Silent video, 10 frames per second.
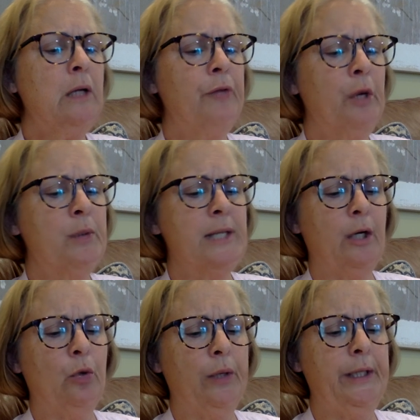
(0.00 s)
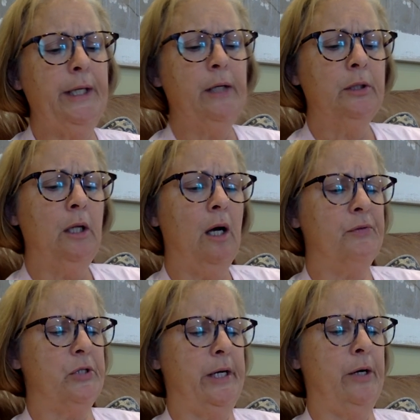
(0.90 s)
There was a creaking on the
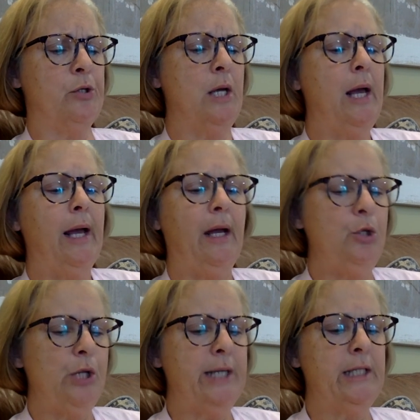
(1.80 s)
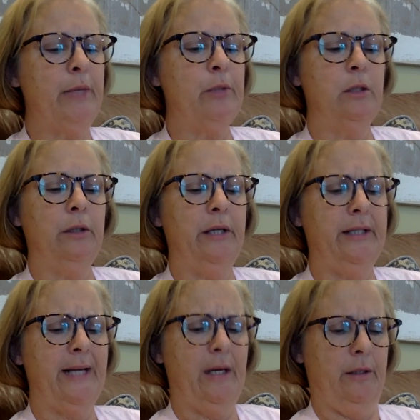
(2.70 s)
loft stairs, and Jesse was
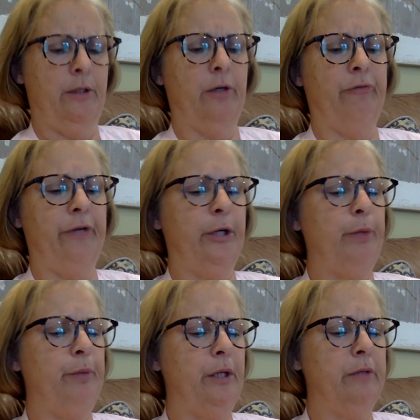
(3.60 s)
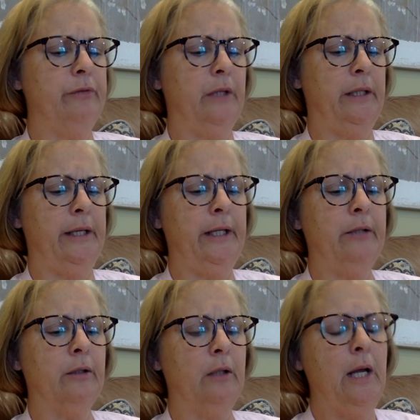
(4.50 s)
looking down at her, very beautiful and
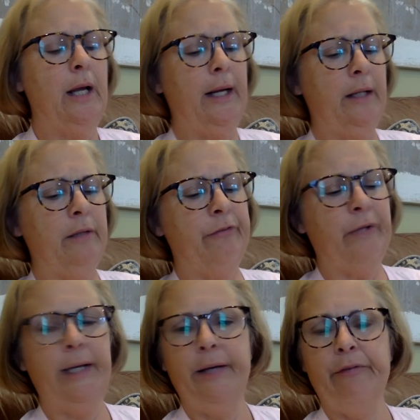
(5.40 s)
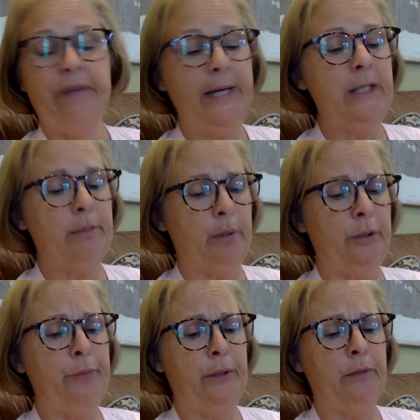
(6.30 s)
eager in the faint
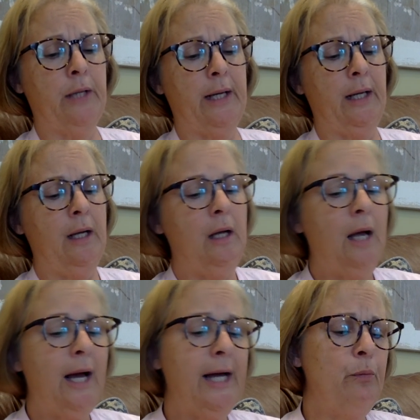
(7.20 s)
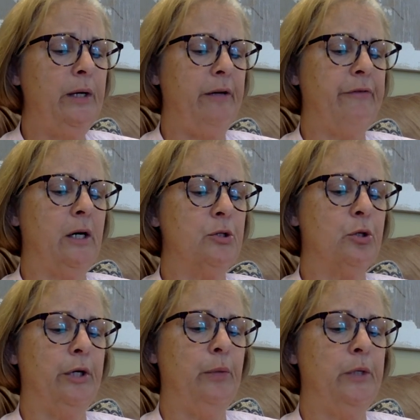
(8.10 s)
blue moonlight. Hey, Winnie
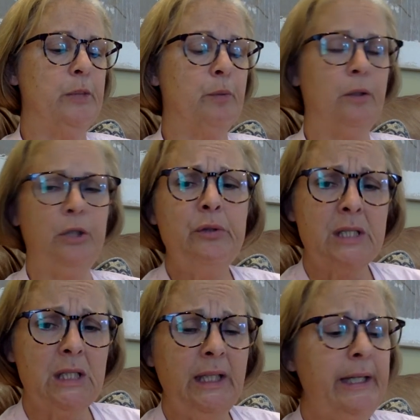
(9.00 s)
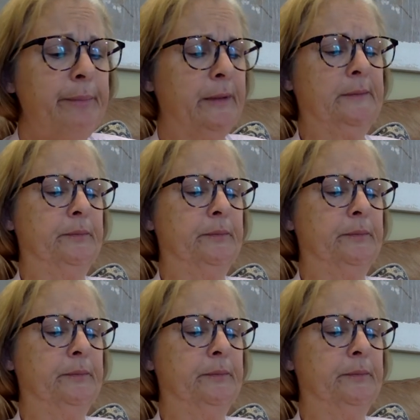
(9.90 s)
Foster, he whispered, you asleep?